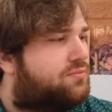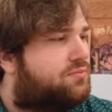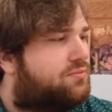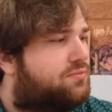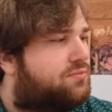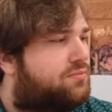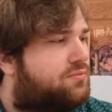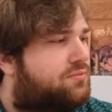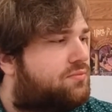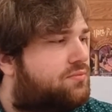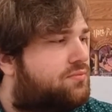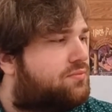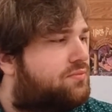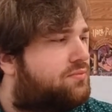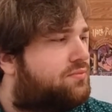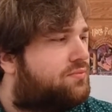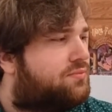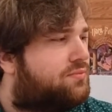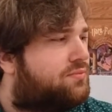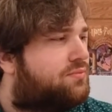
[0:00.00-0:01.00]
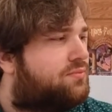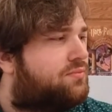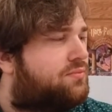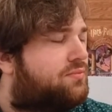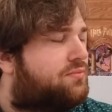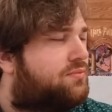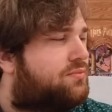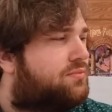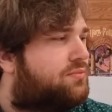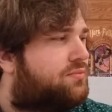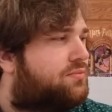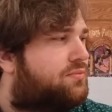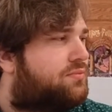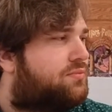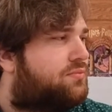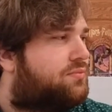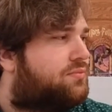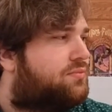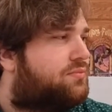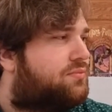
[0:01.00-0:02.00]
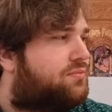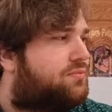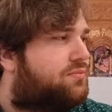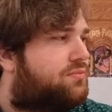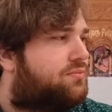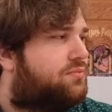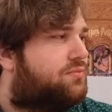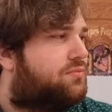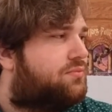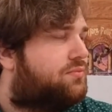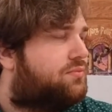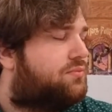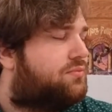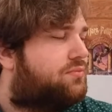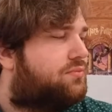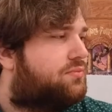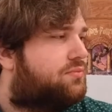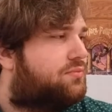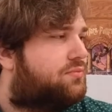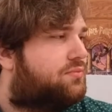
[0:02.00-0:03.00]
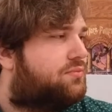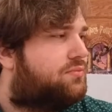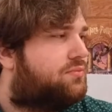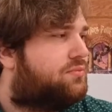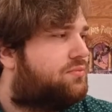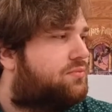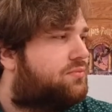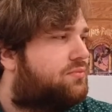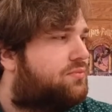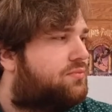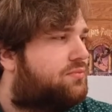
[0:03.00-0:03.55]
(not speaking)